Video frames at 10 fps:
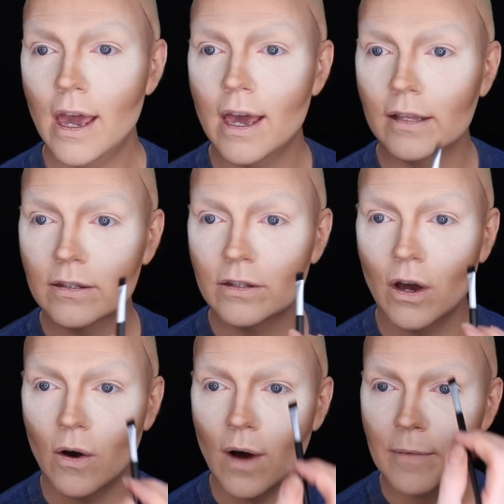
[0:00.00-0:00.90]
And
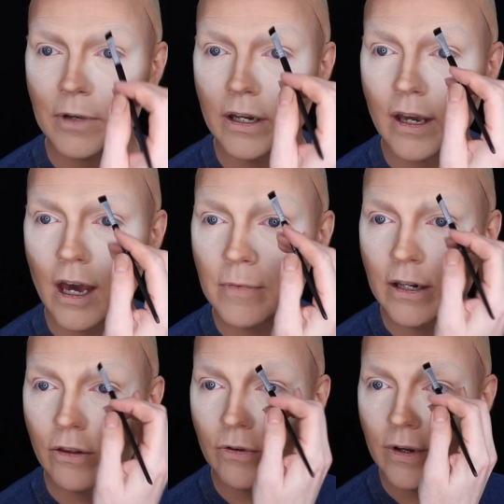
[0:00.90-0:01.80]
so I'm going to come
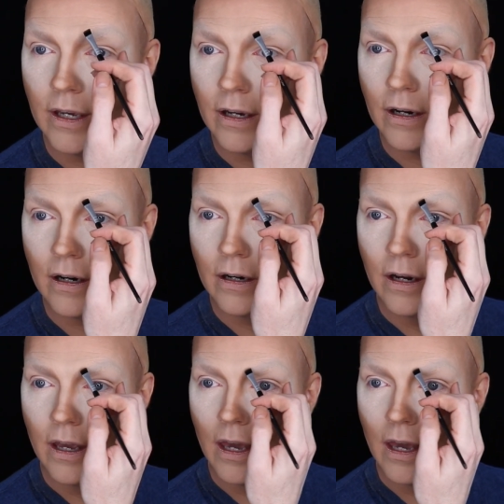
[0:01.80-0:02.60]
in through here